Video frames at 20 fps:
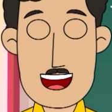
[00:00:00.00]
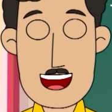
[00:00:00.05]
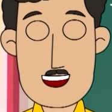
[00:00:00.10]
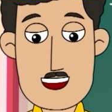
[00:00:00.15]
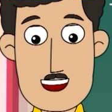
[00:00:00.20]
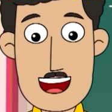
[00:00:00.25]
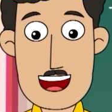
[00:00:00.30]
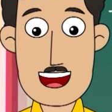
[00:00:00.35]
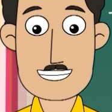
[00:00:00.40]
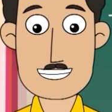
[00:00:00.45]

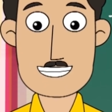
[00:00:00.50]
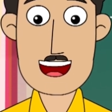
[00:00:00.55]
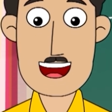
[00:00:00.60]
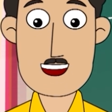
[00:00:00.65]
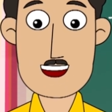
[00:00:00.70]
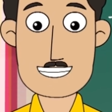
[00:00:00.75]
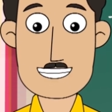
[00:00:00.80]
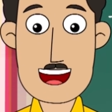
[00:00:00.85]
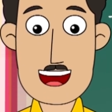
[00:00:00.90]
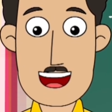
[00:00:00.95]
It helps in
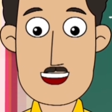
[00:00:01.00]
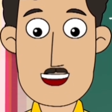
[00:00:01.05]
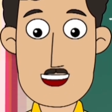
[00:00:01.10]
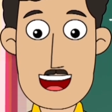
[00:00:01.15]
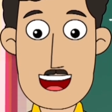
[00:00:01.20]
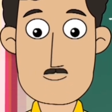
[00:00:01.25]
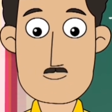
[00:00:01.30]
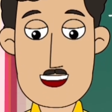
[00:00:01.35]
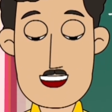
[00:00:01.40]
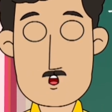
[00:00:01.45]
creating a
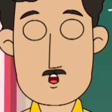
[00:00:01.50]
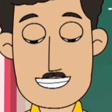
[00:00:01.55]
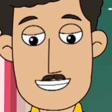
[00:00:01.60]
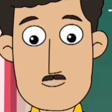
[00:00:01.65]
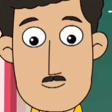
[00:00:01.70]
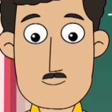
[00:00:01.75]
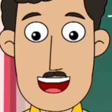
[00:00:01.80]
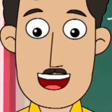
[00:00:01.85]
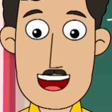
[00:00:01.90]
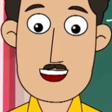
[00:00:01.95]
chemical
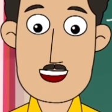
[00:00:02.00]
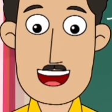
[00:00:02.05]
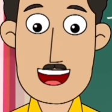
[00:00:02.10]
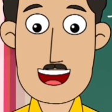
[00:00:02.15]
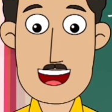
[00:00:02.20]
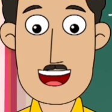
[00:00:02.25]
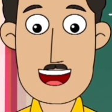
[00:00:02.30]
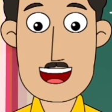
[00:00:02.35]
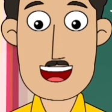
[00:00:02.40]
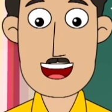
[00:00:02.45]

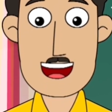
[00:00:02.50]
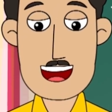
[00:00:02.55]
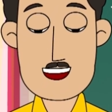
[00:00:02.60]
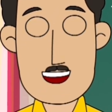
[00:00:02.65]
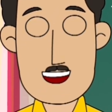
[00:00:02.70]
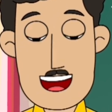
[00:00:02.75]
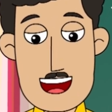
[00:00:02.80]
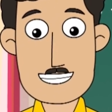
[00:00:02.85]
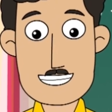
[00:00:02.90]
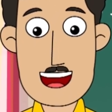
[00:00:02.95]
formula.
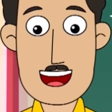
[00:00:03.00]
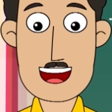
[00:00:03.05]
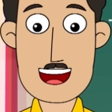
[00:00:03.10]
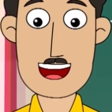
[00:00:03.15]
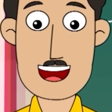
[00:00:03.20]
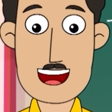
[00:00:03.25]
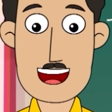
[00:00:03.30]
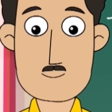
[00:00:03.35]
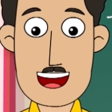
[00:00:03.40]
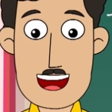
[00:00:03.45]
Do you
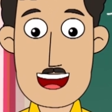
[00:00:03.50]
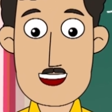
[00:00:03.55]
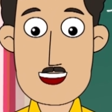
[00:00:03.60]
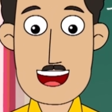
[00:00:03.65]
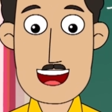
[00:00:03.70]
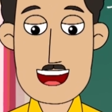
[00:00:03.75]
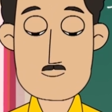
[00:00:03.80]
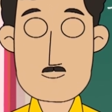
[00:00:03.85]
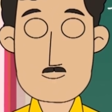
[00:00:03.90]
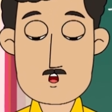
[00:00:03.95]
remember the
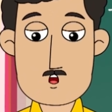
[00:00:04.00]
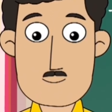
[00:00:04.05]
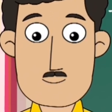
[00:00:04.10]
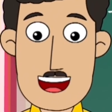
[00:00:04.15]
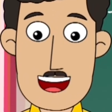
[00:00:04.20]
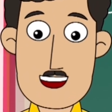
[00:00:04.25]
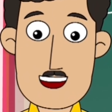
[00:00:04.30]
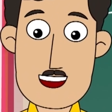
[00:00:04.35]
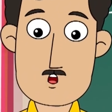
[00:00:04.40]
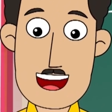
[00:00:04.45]
formula
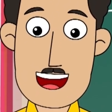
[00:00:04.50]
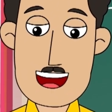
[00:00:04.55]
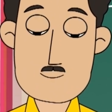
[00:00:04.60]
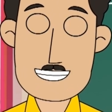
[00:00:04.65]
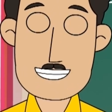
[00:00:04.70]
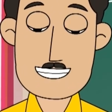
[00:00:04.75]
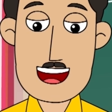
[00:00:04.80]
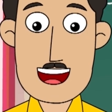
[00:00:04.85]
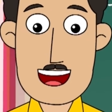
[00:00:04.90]
of water that I